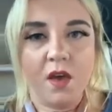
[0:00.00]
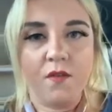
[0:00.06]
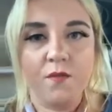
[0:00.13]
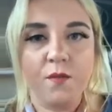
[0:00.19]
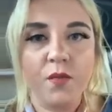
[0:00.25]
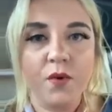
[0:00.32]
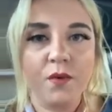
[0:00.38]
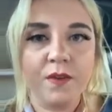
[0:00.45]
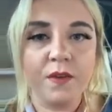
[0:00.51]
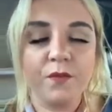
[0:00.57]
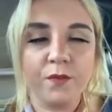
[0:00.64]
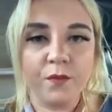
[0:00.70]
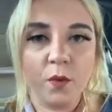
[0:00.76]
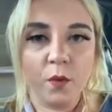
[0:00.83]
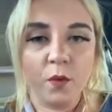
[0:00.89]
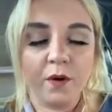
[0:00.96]
moving
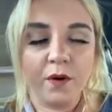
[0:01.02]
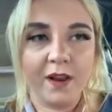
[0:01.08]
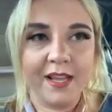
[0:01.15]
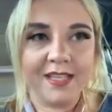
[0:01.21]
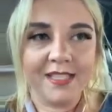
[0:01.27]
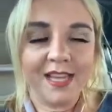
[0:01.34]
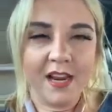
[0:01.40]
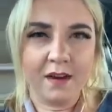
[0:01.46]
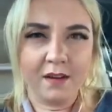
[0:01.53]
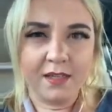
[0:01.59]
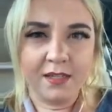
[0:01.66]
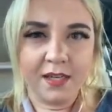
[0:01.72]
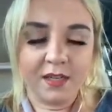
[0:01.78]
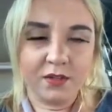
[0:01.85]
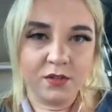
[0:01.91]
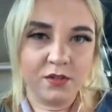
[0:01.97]
forward and tearing
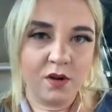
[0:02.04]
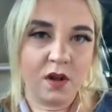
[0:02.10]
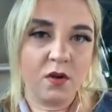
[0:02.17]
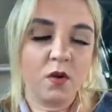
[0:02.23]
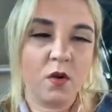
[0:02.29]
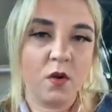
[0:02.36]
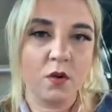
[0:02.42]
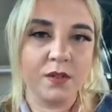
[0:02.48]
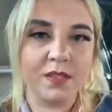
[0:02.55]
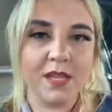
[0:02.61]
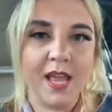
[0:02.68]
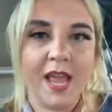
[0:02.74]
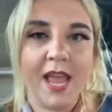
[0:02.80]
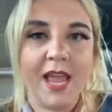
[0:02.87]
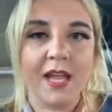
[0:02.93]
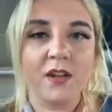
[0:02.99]
down strongholds
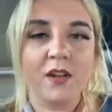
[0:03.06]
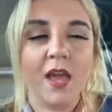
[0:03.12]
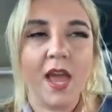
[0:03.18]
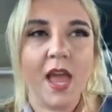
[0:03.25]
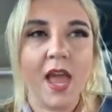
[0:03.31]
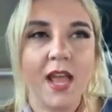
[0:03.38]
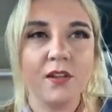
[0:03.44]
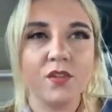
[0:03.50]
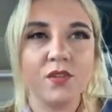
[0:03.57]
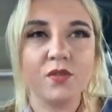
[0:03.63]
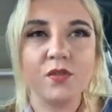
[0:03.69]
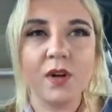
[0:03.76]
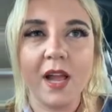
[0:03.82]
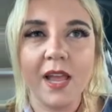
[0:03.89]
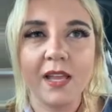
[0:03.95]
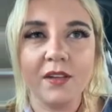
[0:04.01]
and
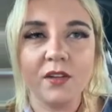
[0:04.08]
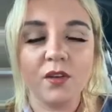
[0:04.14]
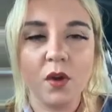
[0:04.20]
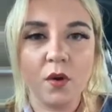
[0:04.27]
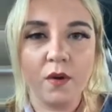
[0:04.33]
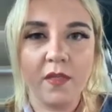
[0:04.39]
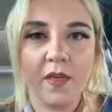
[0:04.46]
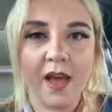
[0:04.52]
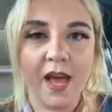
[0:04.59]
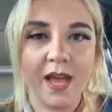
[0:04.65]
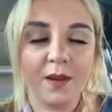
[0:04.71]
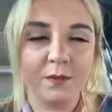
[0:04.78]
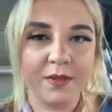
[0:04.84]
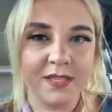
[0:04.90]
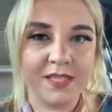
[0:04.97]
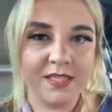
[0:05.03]
trying to go to the high
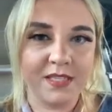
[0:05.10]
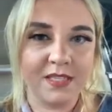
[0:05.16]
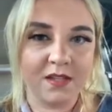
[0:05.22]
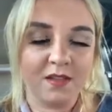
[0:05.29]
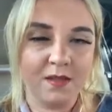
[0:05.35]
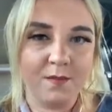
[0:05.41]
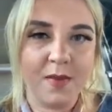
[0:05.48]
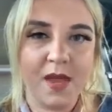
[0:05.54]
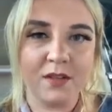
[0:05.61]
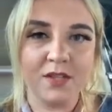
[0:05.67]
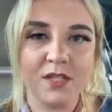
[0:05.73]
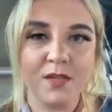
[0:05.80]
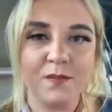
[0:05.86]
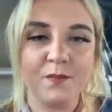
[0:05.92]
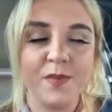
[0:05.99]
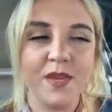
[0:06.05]
places on the
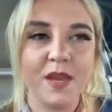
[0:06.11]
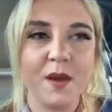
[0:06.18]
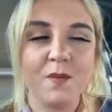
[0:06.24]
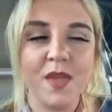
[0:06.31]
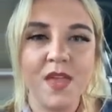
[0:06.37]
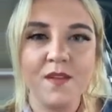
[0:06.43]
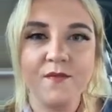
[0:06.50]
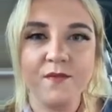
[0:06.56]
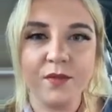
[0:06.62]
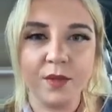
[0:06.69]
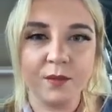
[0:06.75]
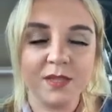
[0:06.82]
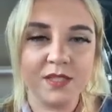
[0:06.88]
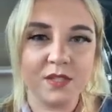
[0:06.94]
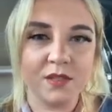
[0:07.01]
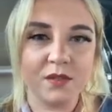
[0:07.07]
mountain and become
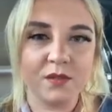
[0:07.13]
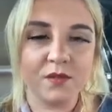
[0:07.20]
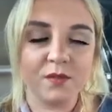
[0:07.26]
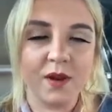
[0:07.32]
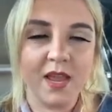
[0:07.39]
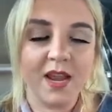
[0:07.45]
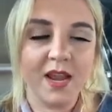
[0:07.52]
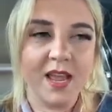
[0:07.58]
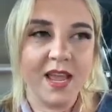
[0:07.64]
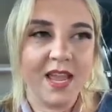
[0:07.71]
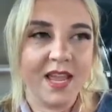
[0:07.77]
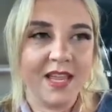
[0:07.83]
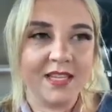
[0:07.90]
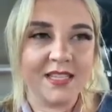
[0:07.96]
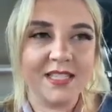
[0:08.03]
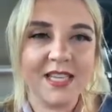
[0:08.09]
influencers, right?
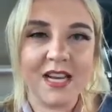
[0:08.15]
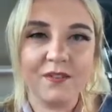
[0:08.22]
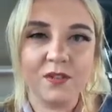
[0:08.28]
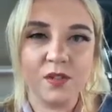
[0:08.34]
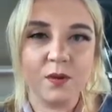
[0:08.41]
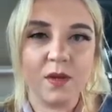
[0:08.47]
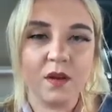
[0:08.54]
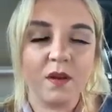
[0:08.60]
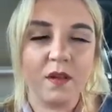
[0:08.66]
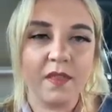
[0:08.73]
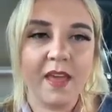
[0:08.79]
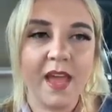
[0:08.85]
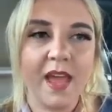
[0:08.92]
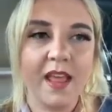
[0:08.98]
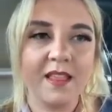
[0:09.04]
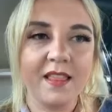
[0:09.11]
Instead of doing all
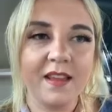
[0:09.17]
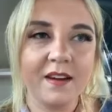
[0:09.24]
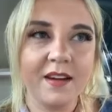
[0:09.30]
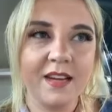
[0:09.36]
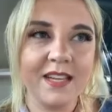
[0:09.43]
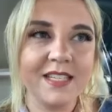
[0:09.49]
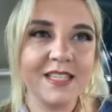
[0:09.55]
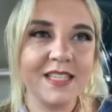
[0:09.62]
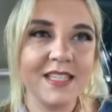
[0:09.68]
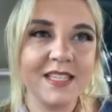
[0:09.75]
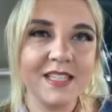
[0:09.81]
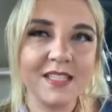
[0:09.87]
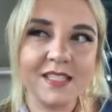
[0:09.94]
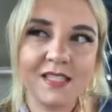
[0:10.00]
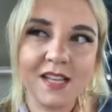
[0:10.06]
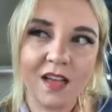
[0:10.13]
that, there is this
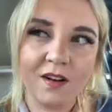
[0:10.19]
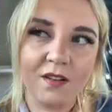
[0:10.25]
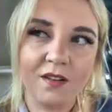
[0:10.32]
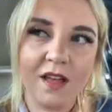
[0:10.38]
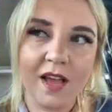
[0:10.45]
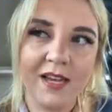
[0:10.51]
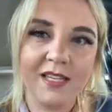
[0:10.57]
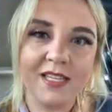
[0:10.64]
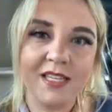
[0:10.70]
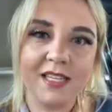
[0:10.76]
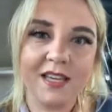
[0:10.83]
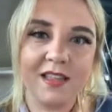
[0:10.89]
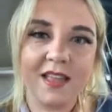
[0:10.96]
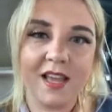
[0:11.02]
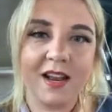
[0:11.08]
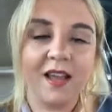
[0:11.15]
subtle
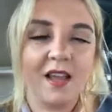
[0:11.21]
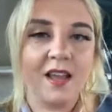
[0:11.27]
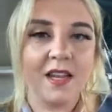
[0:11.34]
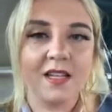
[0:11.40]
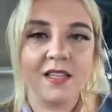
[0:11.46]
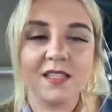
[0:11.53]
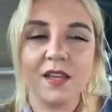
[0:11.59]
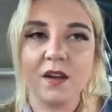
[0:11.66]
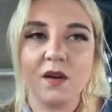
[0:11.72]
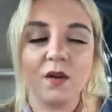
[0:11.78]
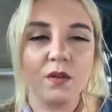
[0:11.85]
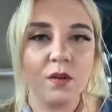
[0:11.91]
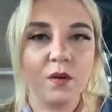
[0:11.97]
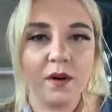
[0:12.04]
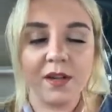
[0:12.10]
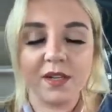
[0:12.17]
idea that it's like, oh
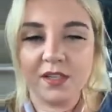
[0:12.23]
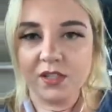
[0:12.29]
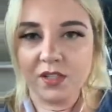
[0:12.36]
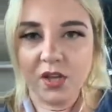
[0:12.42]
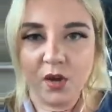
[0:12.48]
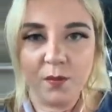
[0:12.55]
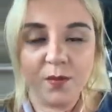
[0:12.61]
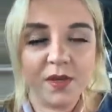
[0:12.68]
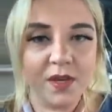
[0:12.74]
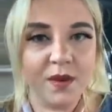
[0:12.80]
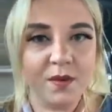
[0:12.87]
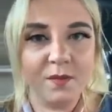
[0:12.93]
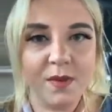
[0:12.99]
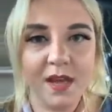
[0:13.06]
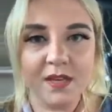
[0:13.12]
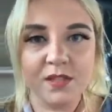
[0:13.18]
Lord, I just hope you
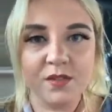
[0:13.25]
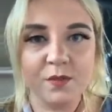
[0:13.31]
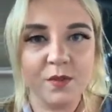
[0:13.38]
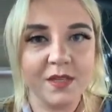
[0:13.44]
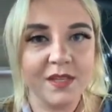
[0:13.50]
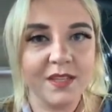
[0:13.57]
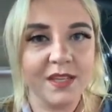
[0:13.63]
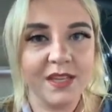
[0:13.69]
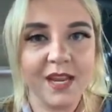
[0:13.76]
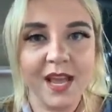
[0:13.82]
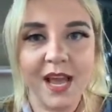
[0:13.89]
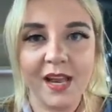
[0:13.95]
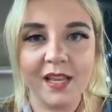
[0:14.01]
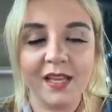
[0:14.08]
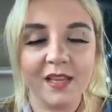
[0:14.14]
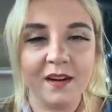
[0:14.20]
come back so we can get
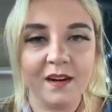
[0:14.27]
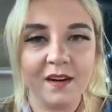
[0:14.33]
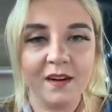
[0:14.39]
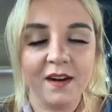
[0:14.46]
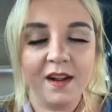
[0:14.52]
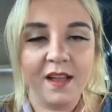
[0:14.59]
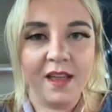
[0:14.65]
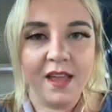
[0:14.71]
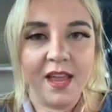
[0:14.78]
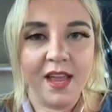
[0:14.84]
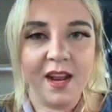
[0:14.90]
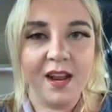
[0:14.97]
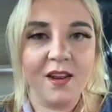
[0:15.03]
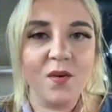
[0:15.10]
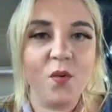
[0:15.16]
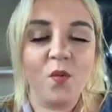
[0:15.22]
out of here.
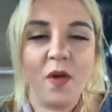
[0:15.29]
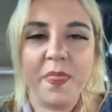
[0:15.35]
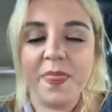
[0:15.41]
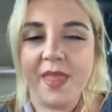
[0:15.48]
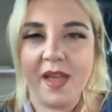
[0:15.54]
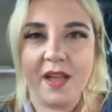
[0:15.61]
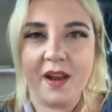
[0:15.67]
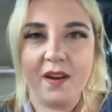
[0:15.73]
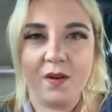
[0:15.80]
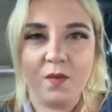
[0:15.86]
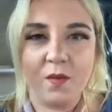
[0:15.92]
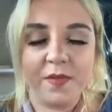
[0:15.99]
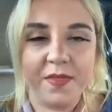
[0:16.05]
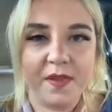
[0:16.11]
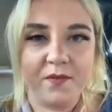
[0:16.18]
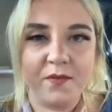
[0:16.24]
And I don't want that. I don't
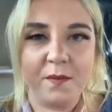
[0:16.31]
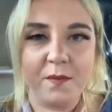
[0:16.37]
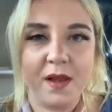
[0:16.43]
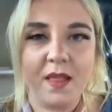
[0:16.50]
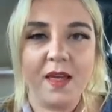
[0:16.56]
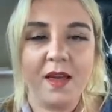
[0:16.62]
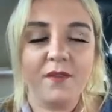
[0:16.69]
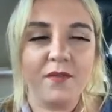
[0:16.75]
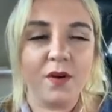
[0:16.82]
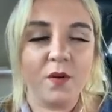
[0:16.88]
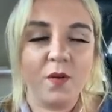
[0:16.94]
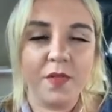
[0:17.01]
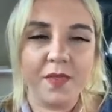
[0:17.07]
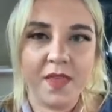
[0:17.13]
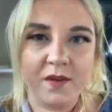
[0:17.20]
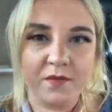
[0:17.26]
want that for my life. I don't
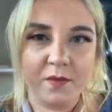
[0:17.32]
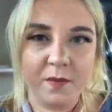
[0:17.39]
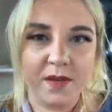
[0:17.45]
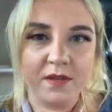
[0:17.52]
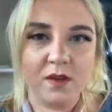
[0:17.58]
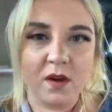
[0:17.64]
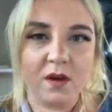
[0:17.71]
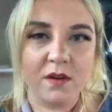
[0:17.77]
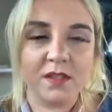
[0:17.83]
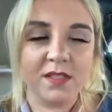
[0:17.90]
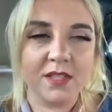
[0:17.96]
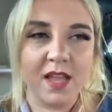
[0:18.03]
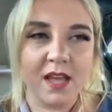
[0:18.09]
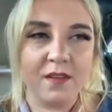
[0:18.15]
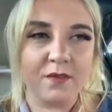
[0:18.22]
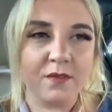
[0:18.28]
want that for my daughter's
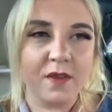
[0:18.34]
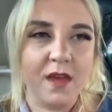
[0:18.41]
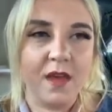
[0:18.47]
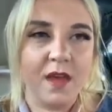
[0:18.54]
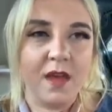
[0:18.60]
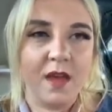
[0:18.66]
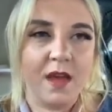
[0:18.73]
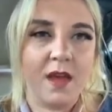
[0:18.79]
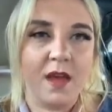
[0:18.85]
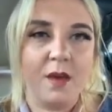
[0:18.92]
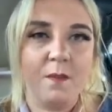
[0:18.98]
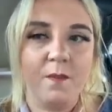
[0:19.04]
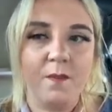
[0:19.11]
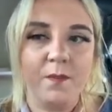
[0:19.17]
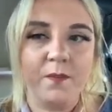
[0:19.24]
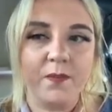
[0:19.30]
life.
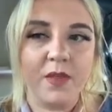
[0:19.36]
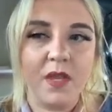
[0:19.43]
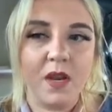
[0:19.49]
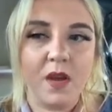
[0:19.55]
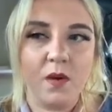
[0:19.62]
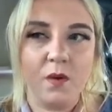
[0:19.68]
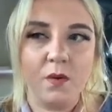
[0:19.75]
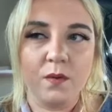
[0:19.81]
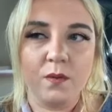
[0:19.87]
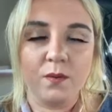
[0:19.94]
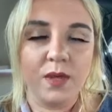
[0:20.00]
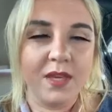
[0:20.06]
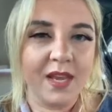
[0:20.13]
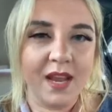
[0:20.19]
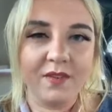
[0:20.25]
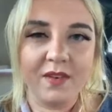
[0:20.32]
We
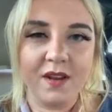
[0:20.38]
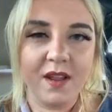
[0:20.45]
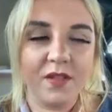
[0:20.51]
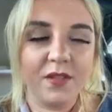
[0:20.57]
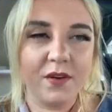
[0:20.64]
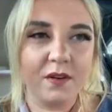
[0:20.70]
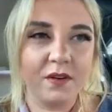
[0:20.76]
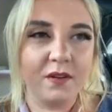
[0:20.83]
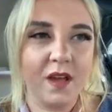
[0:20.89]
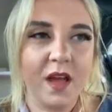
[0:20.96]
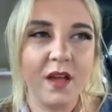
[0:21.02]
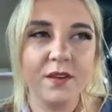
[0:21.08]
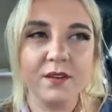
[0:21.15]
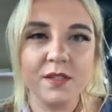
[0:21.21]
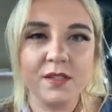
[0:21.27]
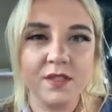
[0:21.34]
could have another
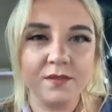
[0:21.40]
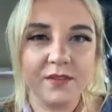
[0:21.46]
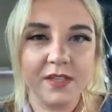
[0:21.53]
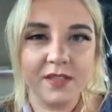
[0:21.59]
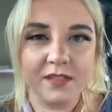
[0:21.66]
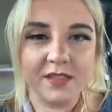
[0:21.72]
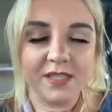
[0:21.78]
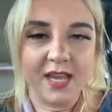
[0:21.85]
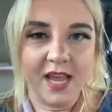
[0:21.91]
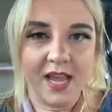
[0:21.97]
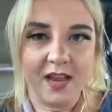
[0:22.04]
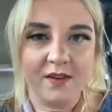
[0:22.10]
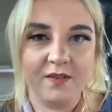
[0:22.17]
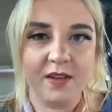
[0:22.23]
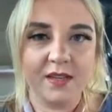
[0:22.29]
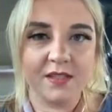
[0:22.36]
hundreds of years ahead
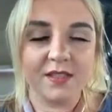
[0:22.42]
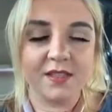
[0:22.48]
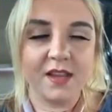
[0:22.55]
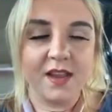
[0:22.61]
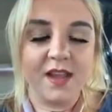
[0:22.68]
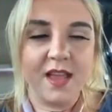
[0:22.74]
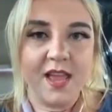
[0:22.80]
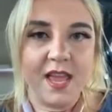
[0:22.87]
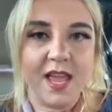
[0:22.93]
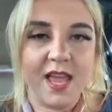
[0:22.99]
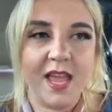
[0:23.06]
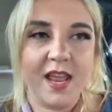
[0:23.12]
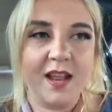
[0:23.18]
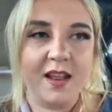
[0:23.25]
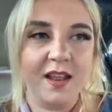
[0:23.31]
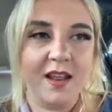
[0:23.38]
of us.
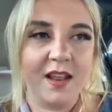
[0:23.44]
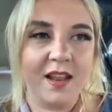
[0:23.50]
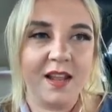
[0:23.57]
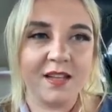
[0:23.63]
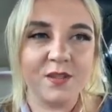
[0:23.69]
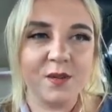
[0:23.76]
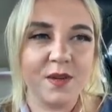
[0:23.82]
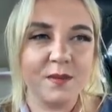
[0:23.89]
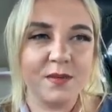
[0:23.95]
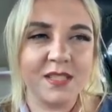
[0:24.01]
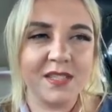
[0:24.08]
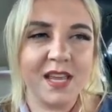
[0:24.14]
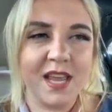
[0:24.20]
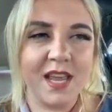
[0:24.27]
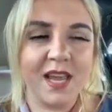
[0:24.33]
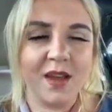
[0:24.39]
And that's what I'm
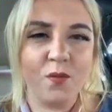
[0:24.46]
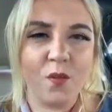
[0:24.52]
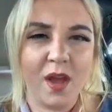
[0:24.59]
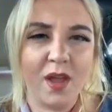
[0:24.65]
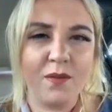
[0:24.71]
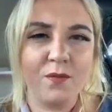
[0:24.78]
saying. I